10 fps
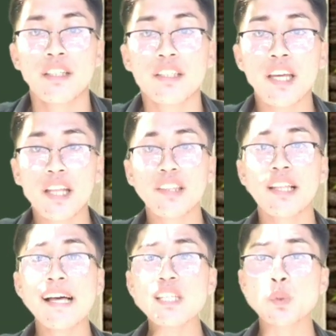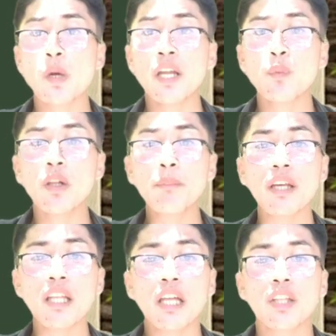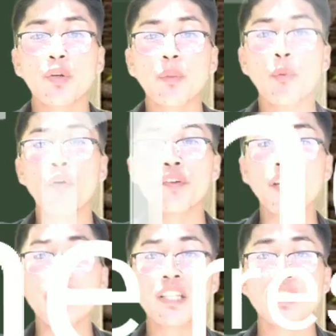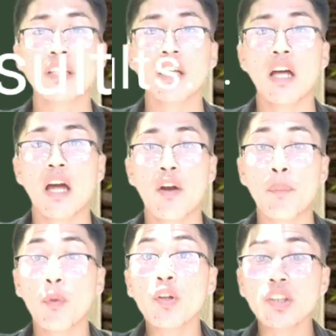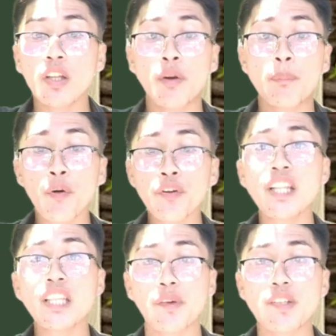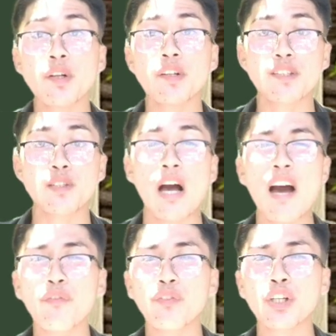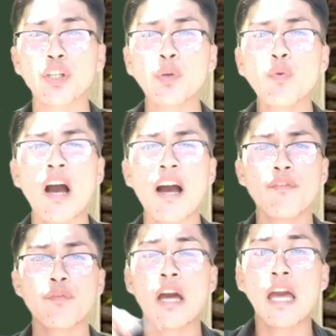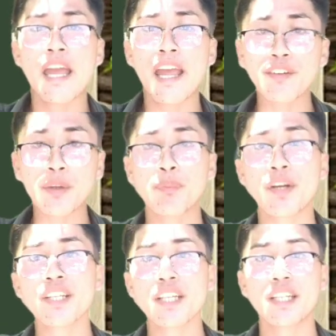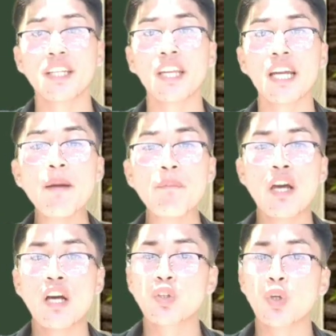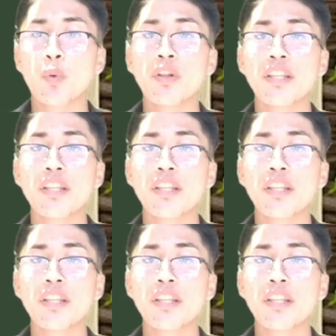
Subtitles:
Then the last one will be the reporting the results. So after you have interpreted the data, so you will